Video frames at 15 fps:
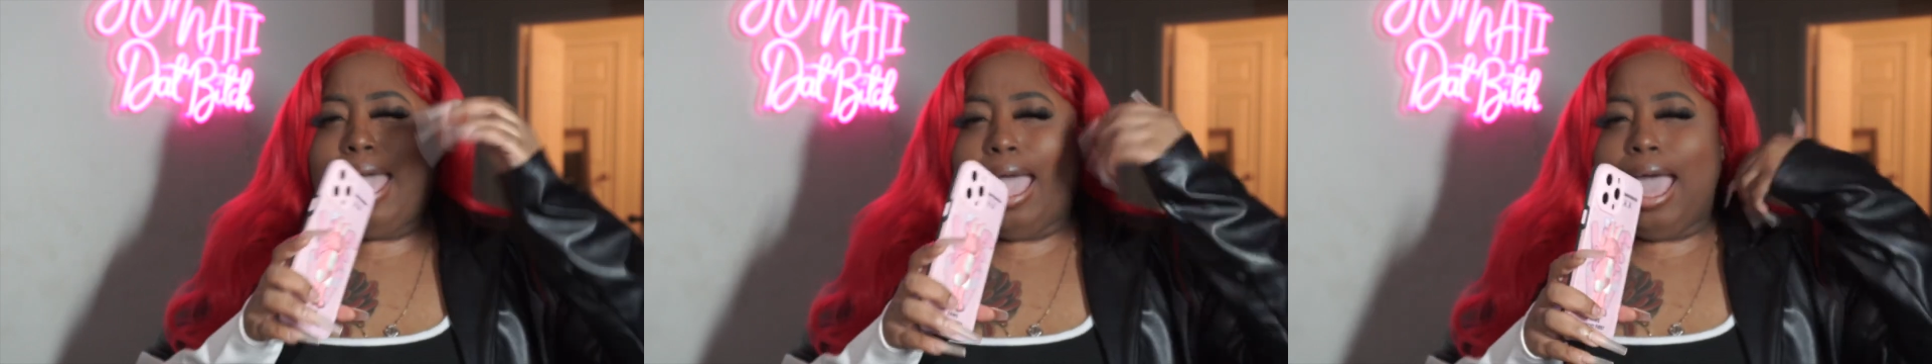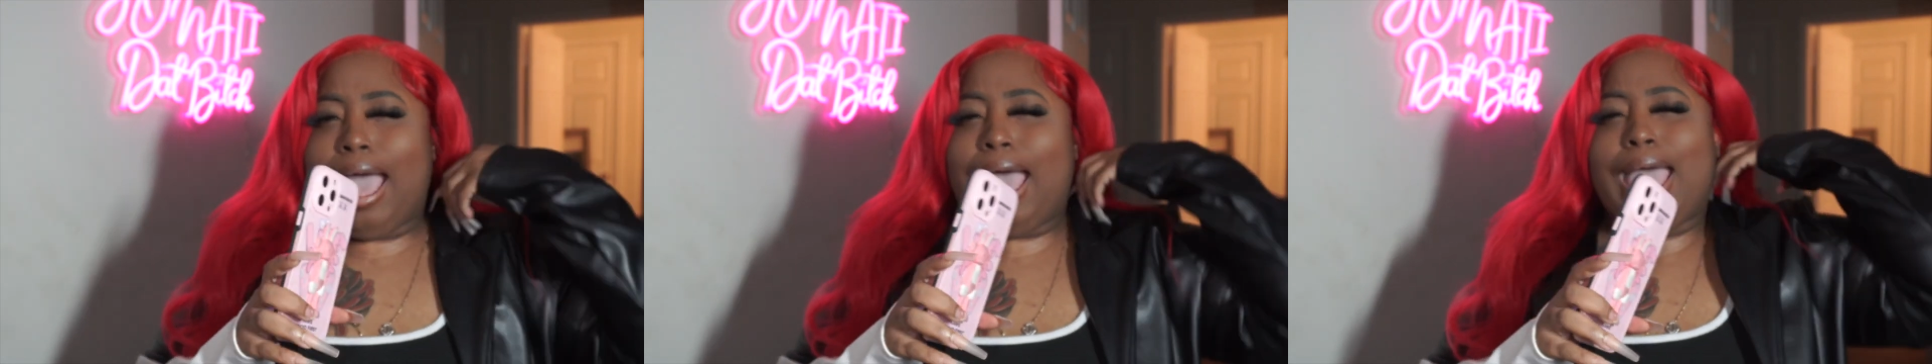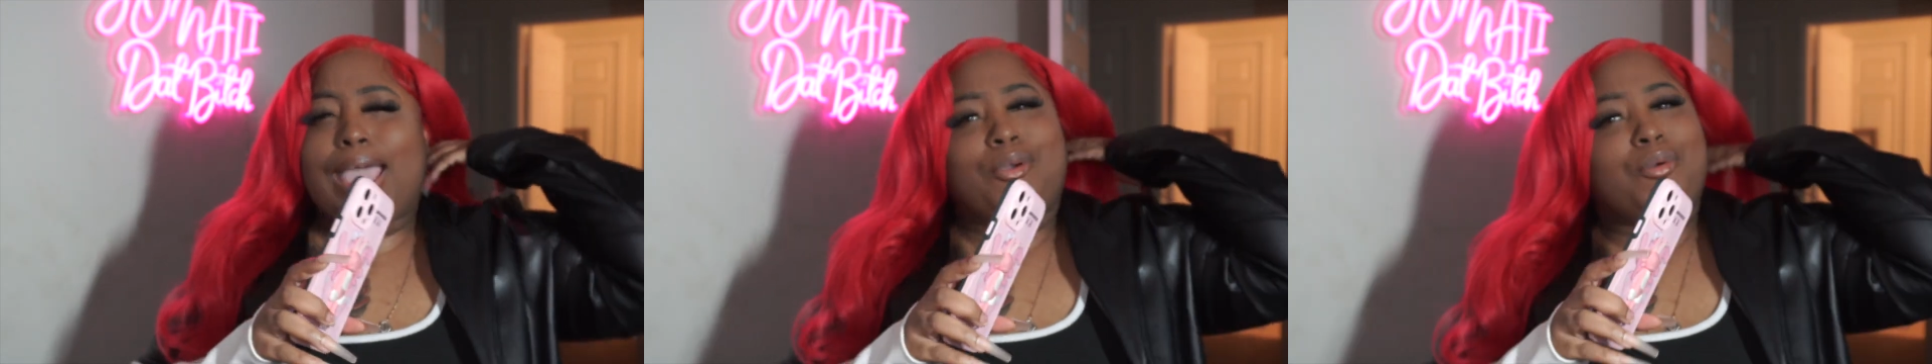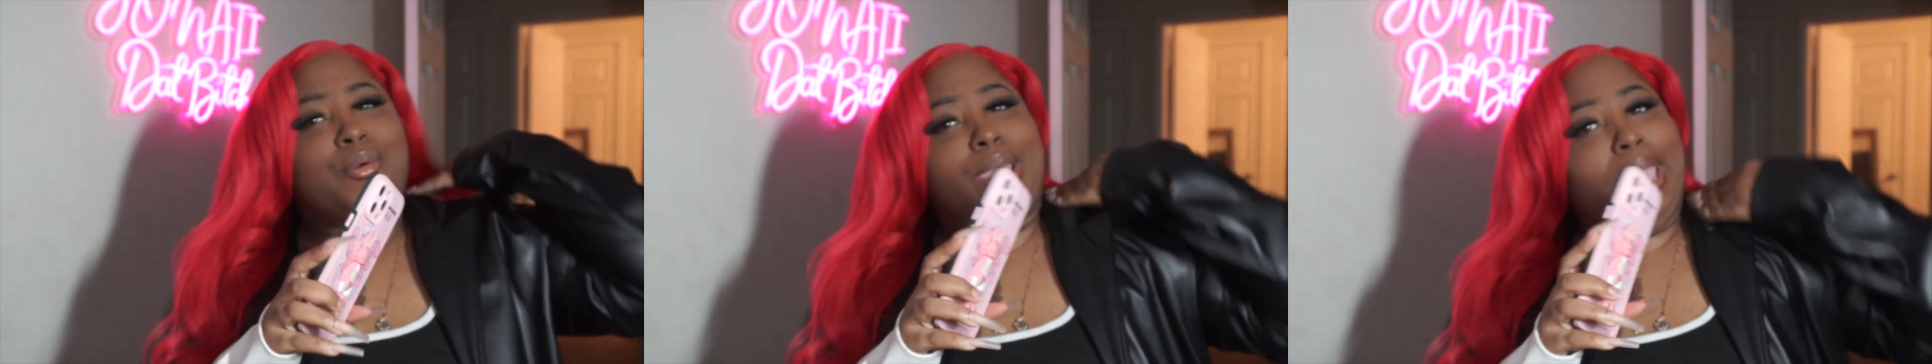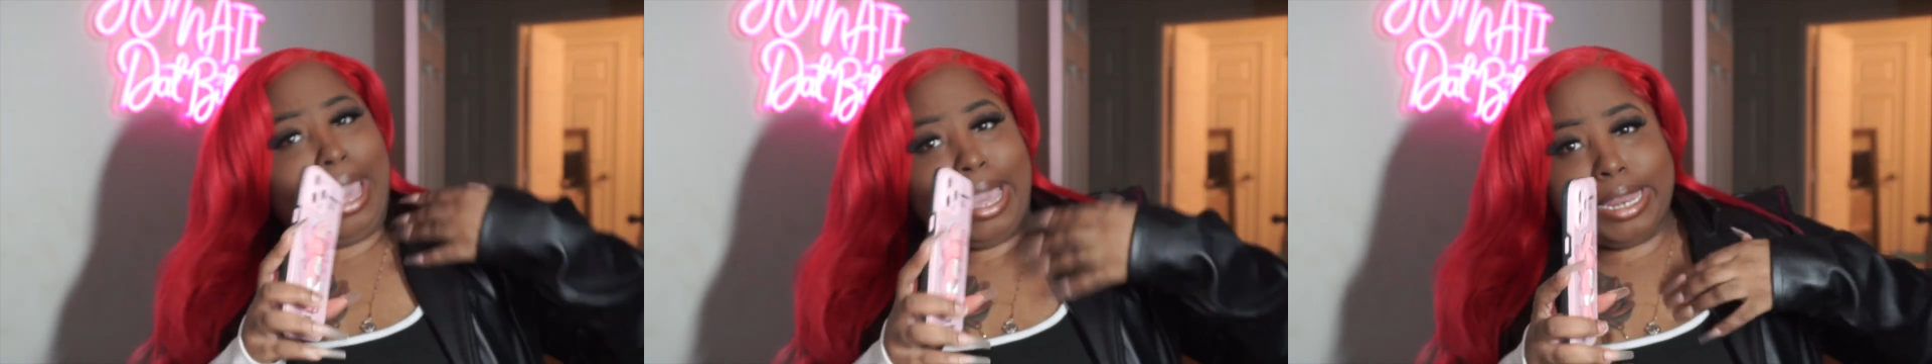I
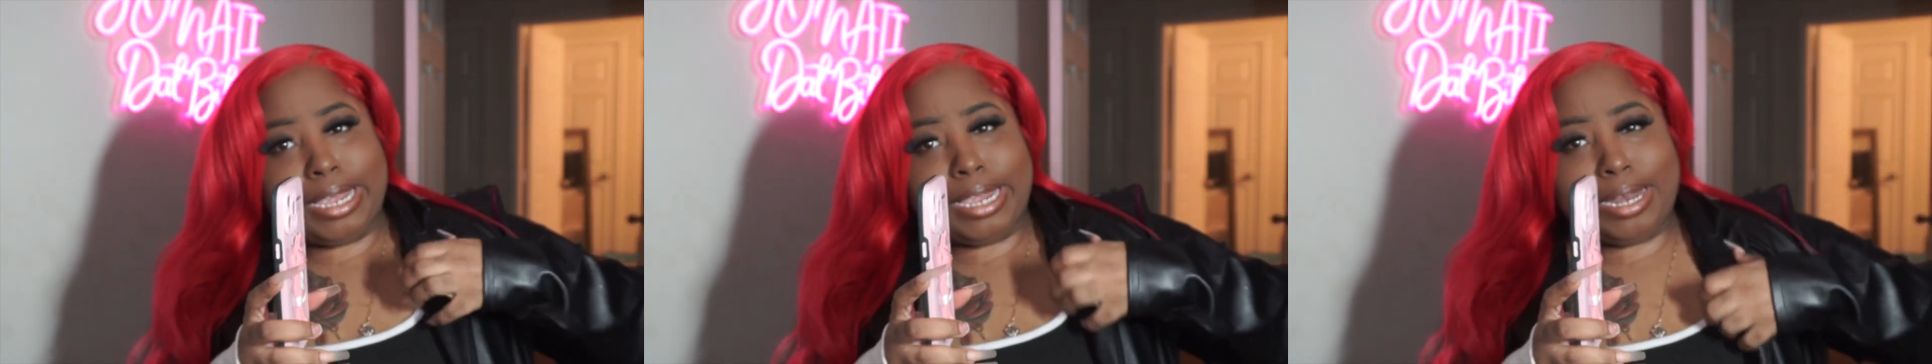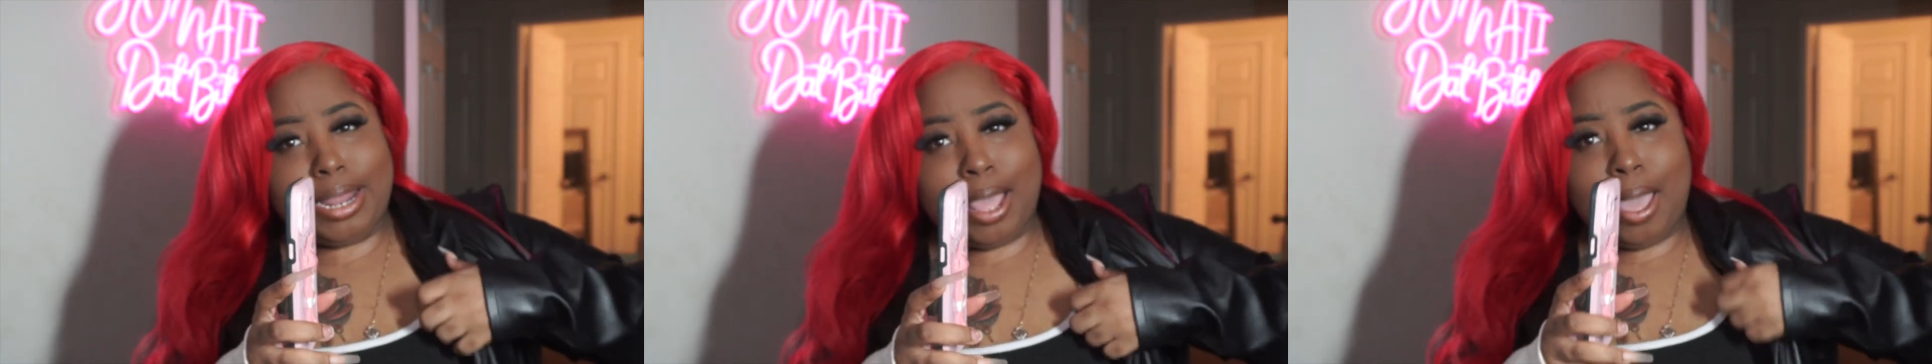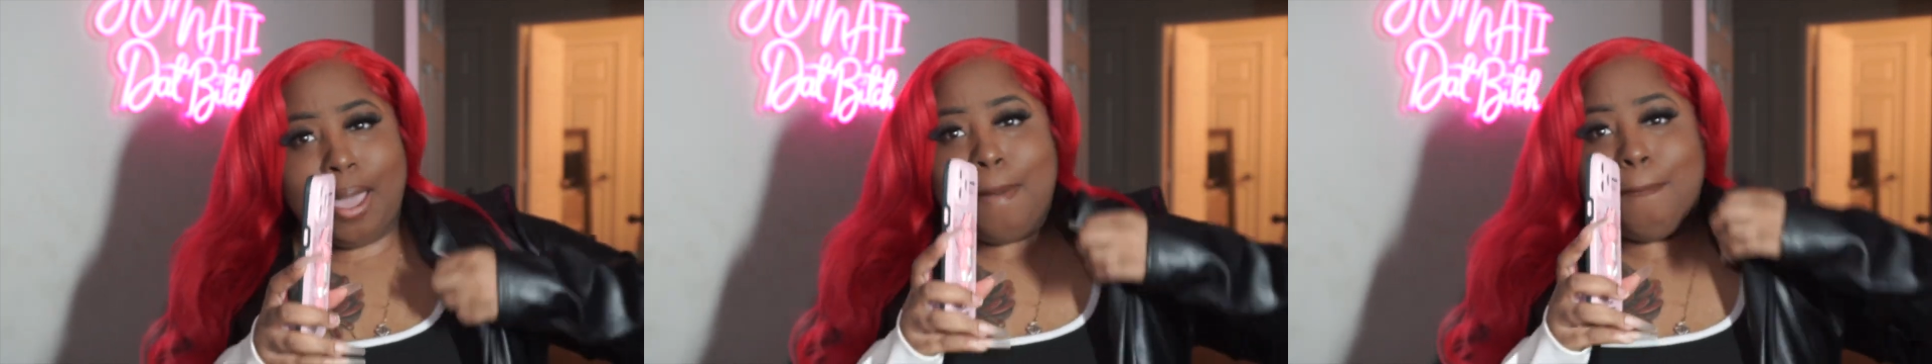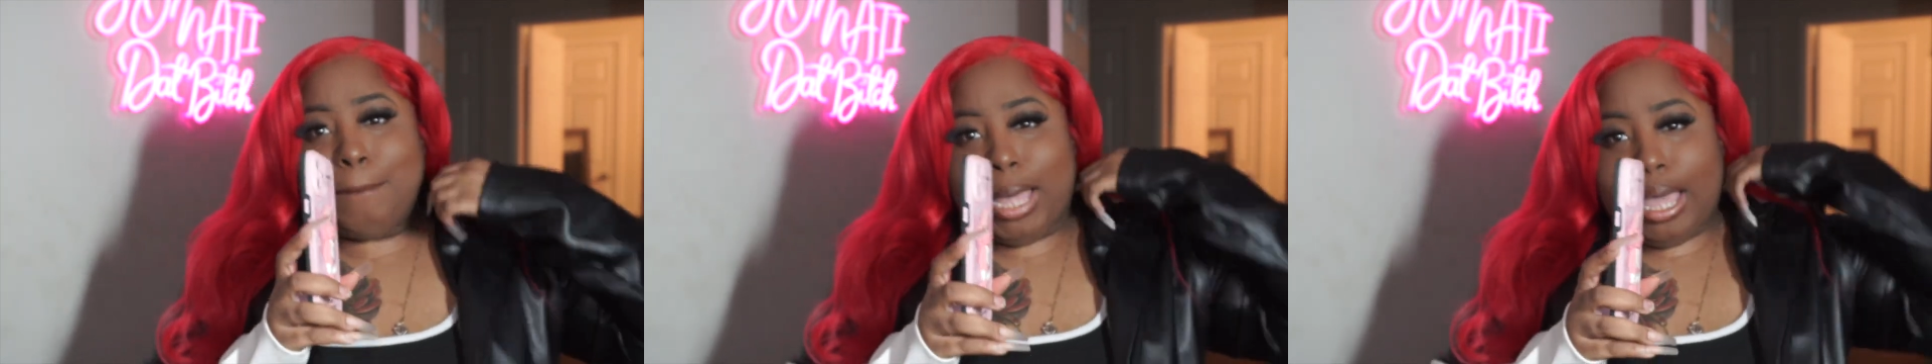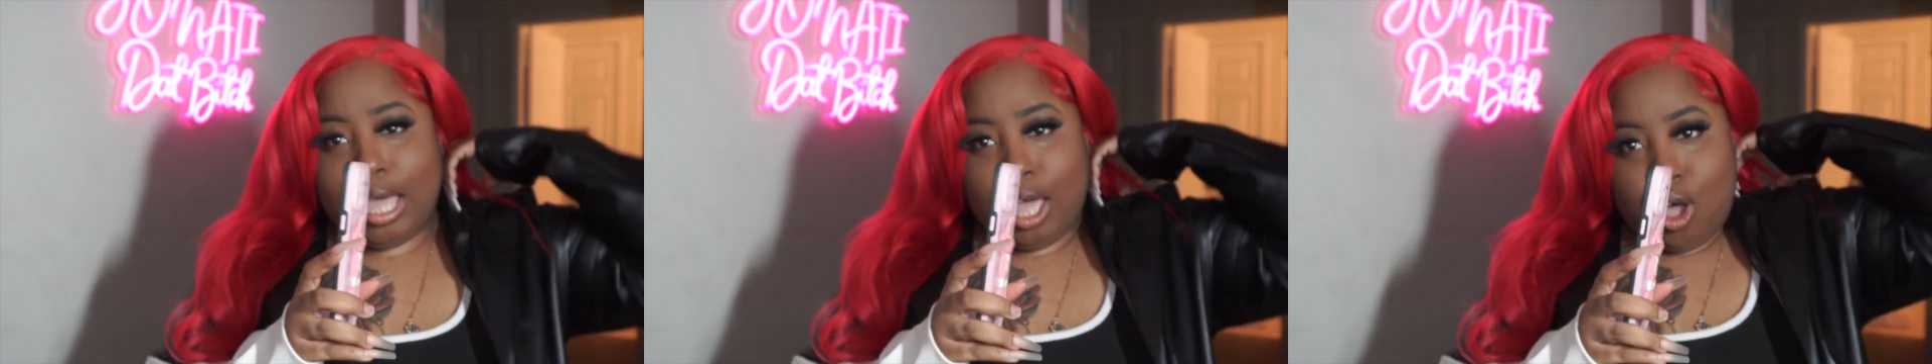created my